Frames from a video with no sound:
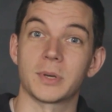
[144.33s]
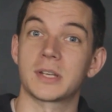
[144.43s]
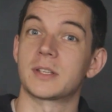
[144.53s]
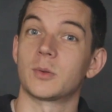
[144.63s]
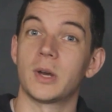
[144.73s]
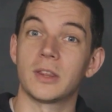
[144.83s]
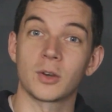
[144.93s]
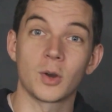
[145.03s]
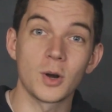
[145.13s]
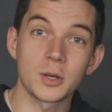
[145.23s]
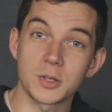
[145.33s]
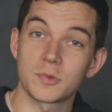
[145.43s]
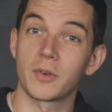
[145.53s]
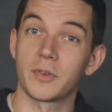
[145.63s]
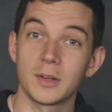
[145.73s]
because of the way that God
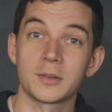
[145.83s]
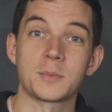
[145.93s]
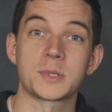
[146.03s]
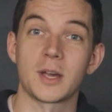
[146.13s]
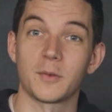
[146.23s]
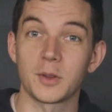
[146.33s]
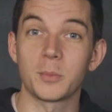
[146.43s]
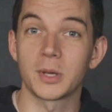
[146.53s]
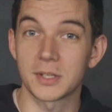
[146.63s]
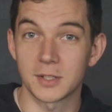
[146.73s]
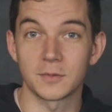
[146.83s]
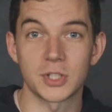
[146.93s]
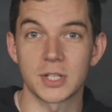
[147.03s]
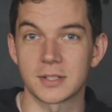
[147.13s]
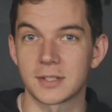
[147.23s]
has revealed himself in the person of
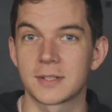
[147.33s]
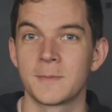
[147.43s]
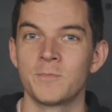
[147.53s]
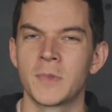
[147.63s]
Jesus.